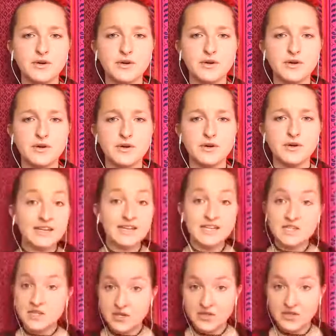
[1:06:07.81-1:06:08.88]
And we
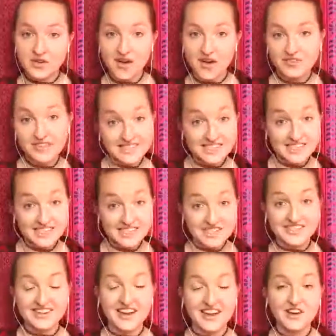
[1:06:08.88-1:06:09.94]
can continue the
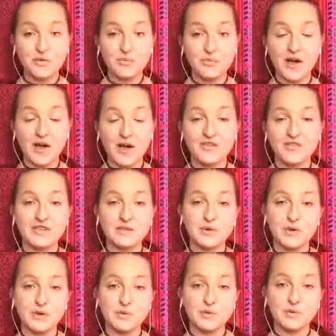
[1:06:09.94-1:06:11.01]
conversation in our private Facebook
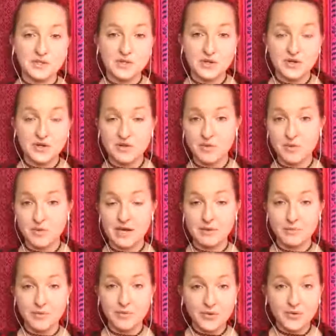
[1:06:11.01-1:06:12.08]
group, Sisterhood of the Mermaid Moon.